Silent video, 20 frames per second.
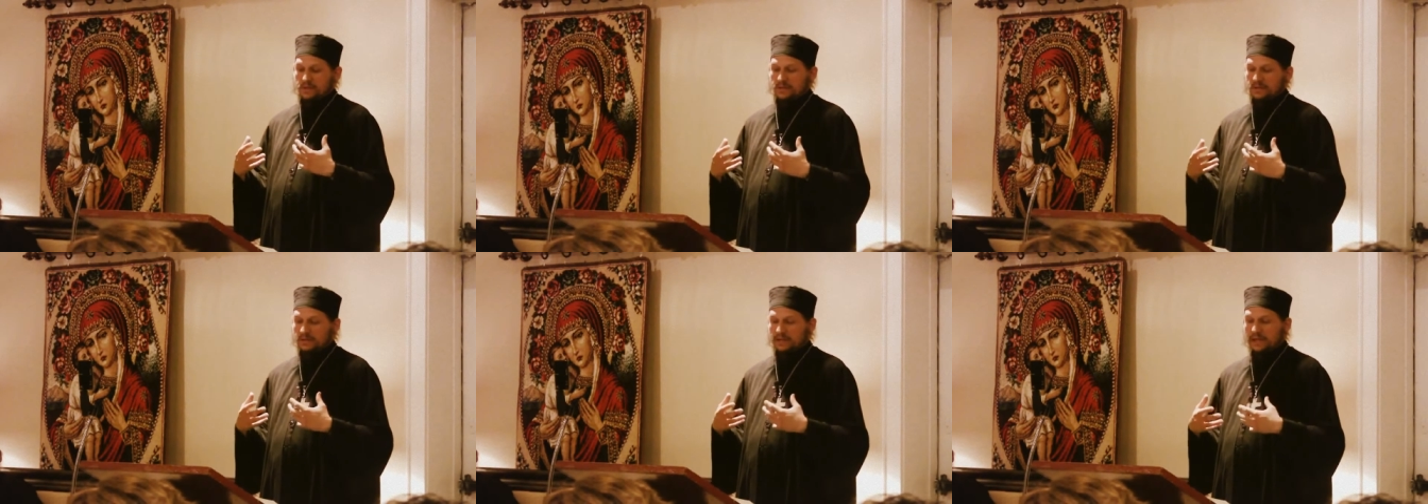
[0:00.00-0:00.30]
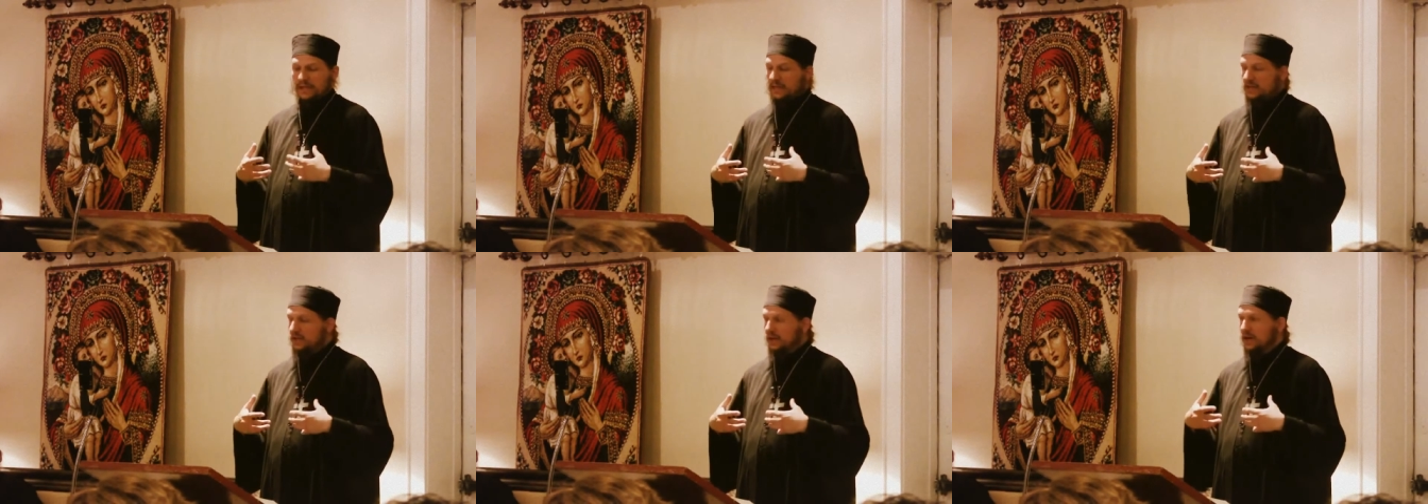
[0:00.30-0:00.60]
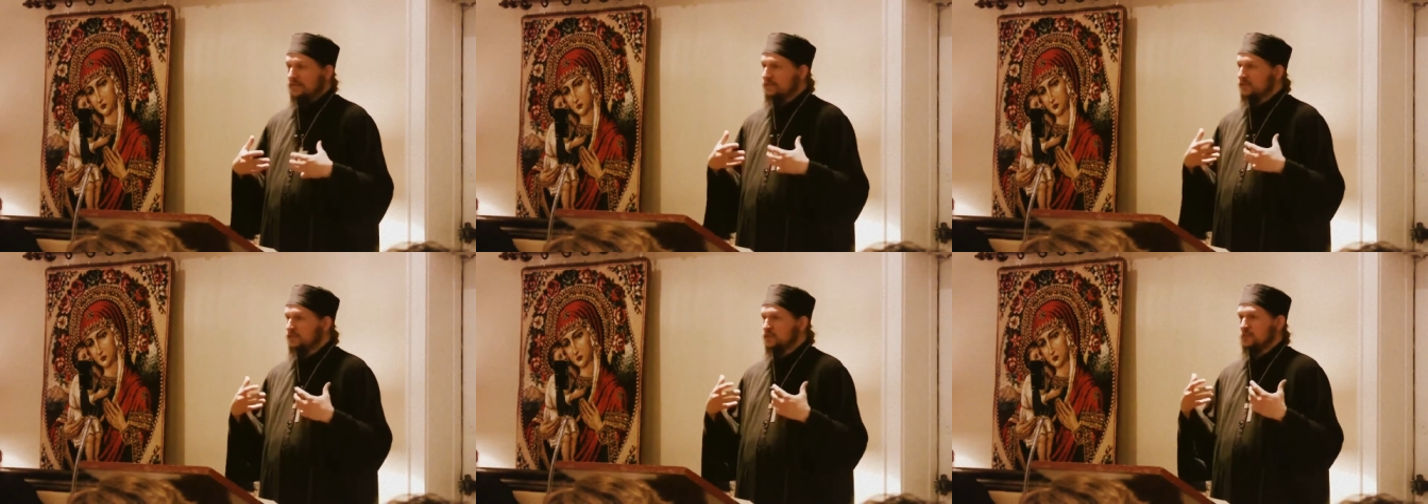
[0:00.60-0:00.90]
letting
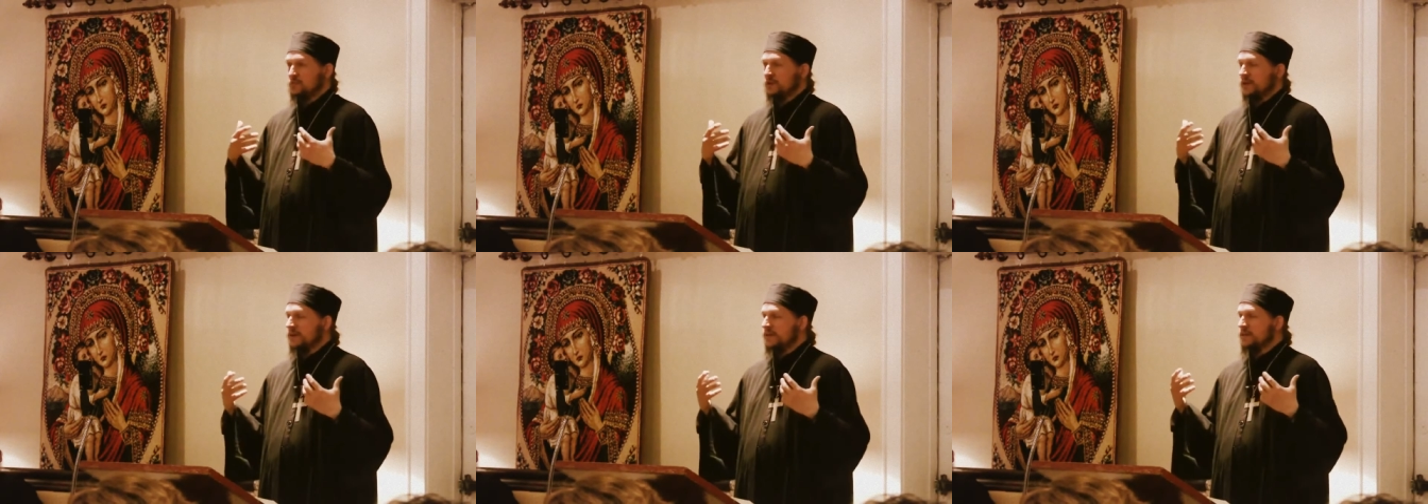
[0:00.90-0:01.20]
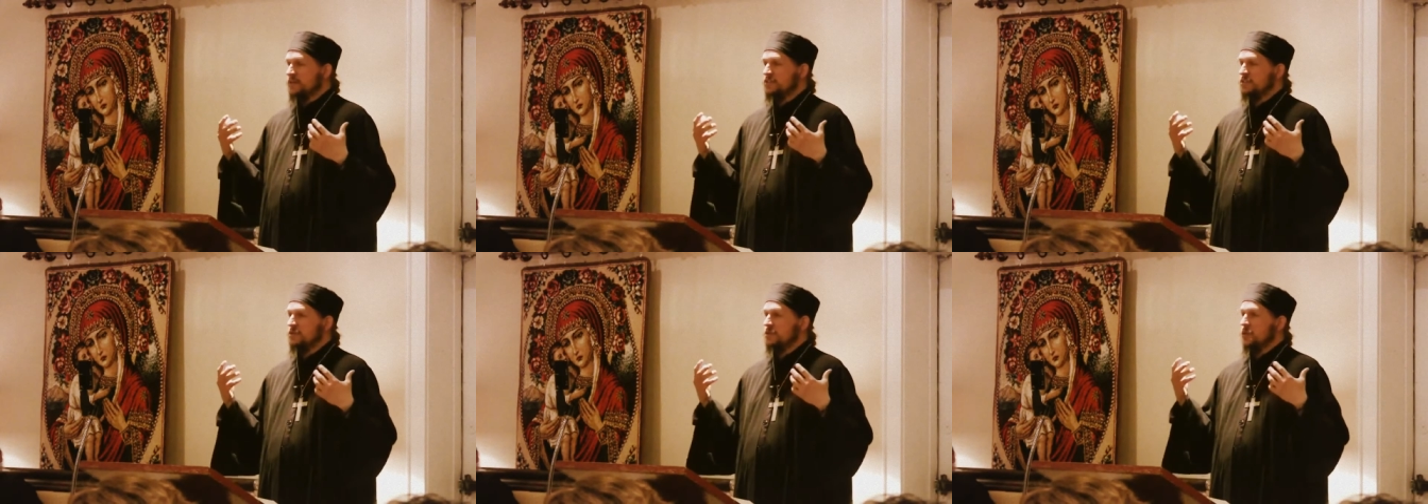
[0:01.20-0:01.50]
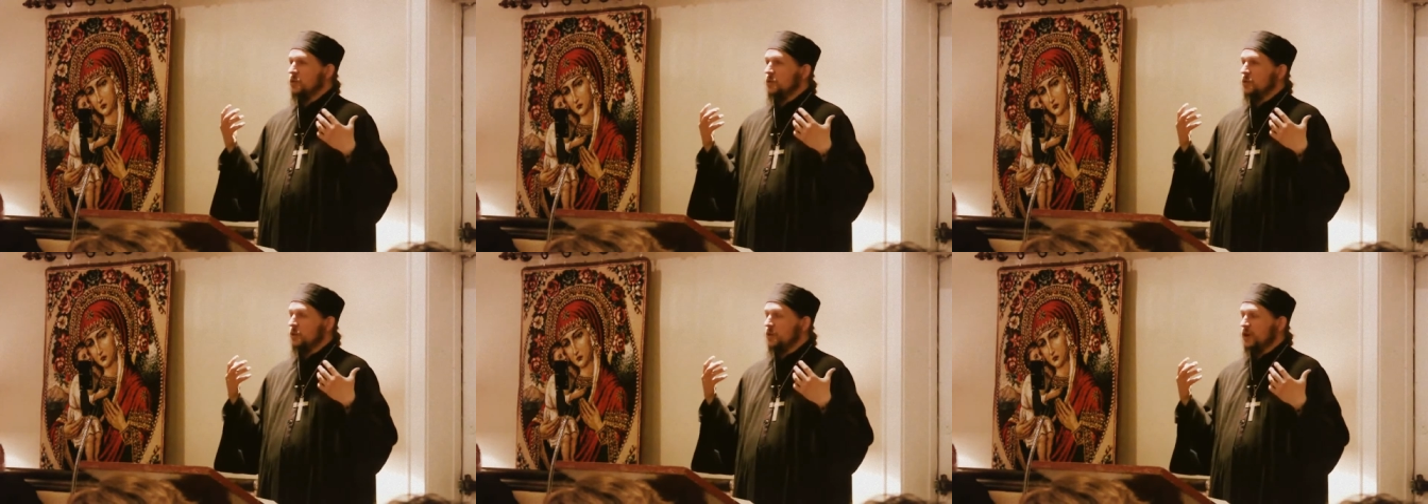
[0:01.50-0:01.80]
off a tremendous,
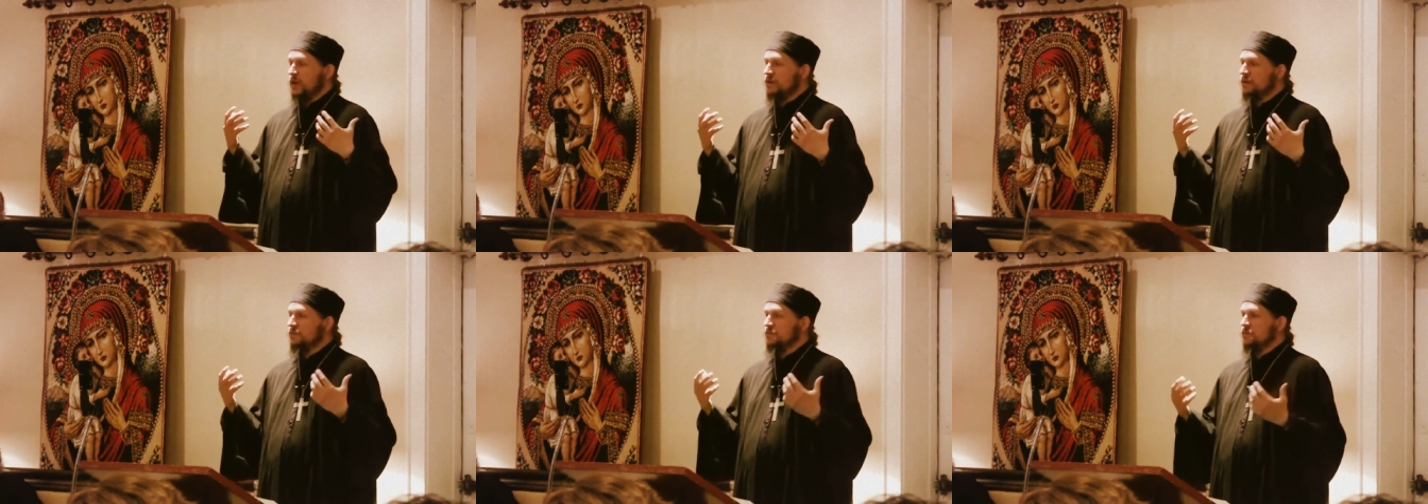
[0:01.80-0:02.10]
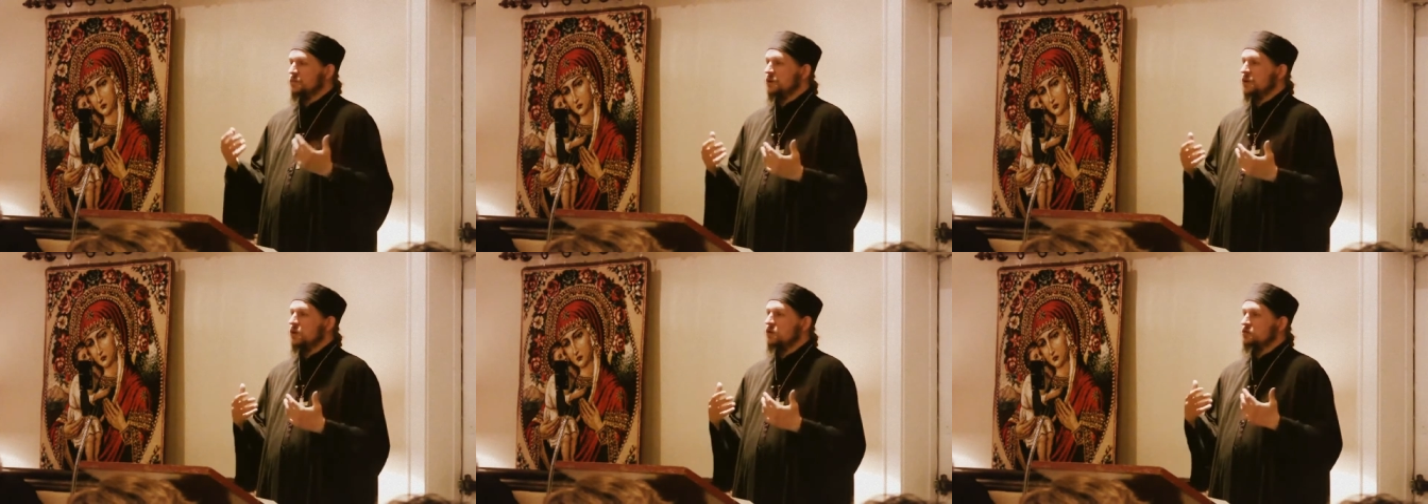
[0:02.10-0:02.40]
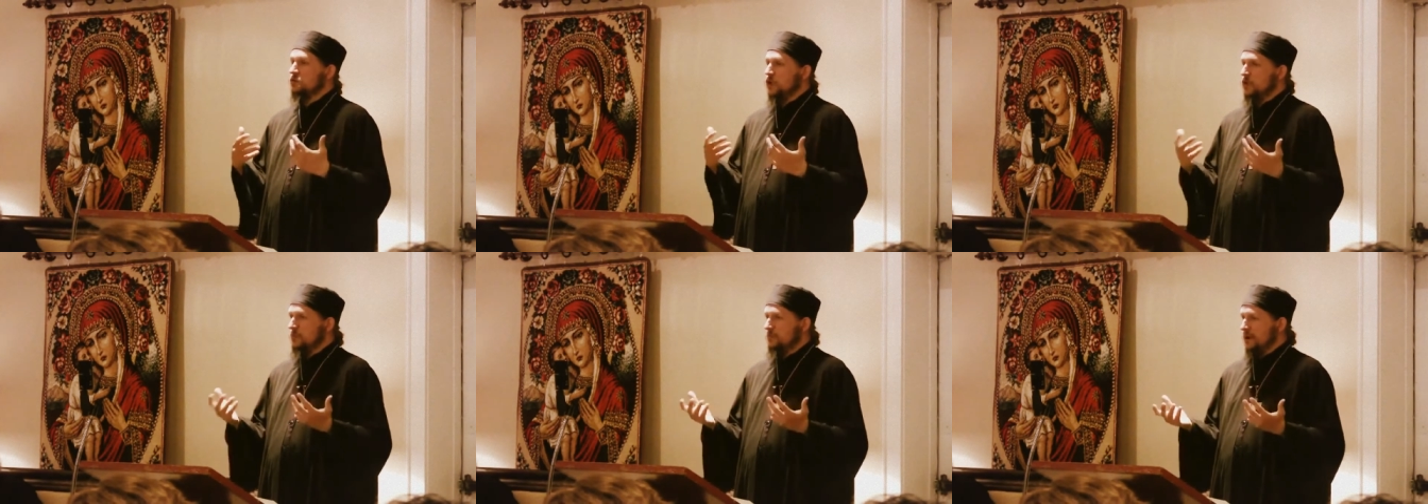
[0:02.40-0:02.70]
wonderful
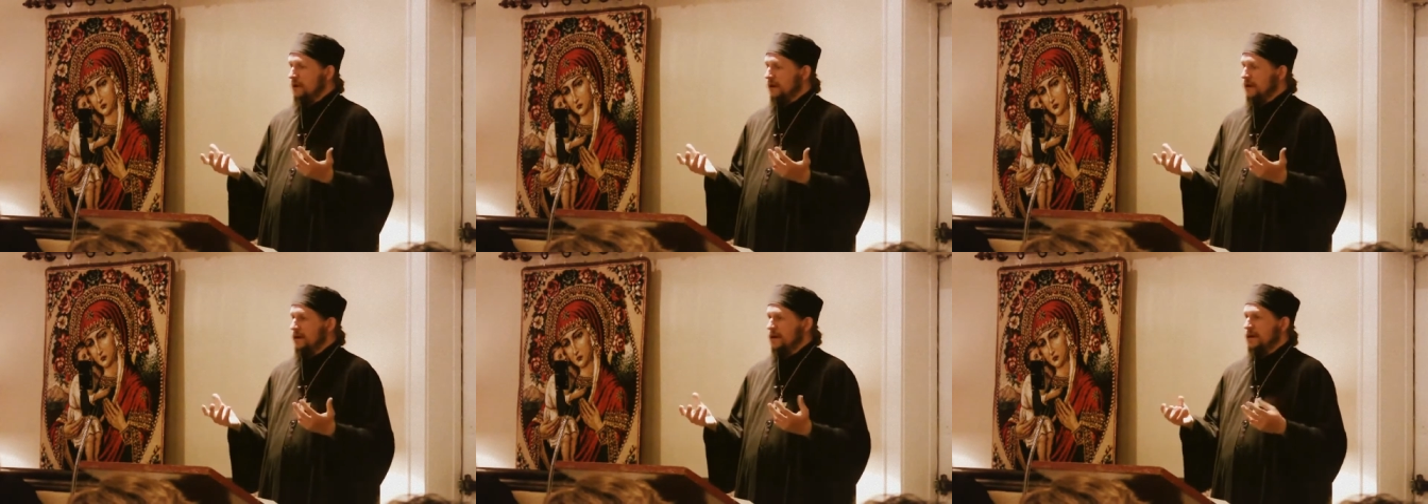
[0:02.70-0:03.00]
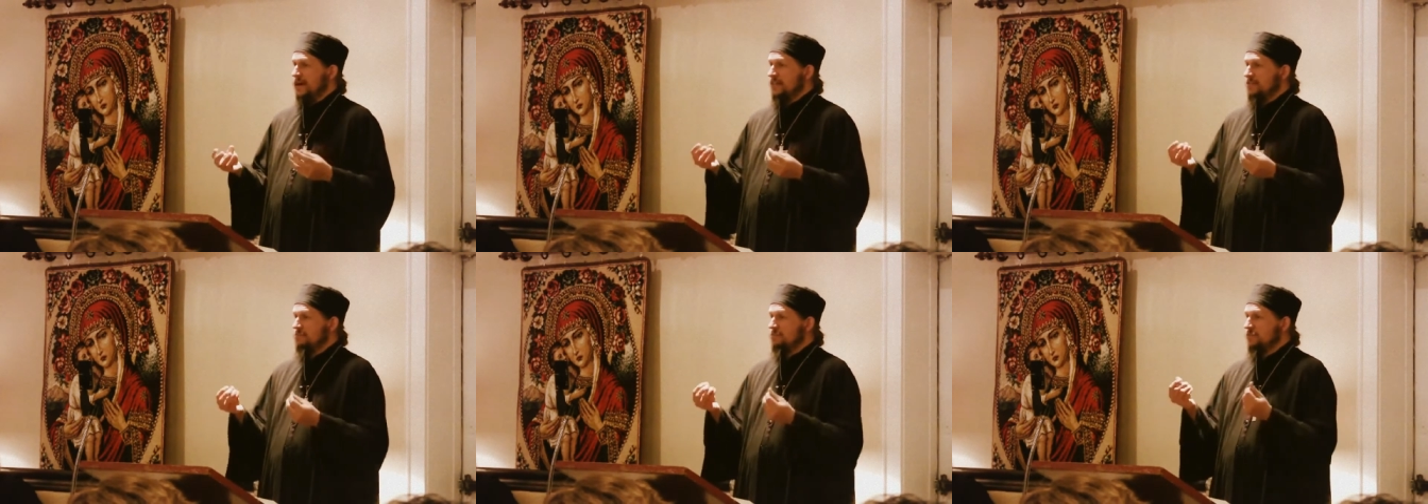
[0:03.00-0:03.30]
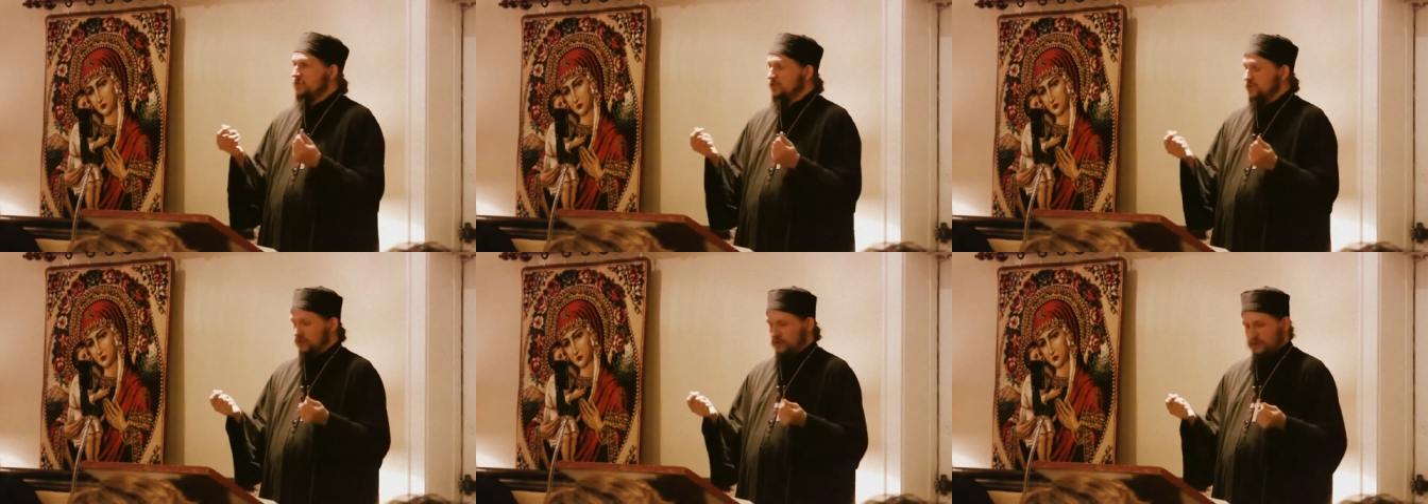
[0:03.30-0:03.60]
aroma as
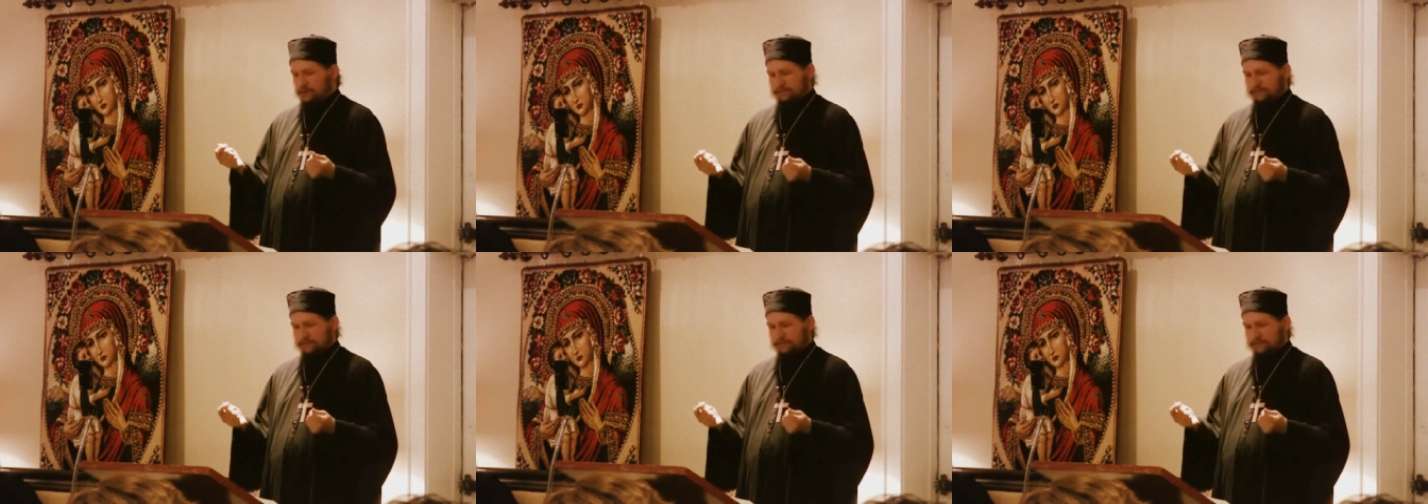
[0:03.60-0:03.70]
myrrh.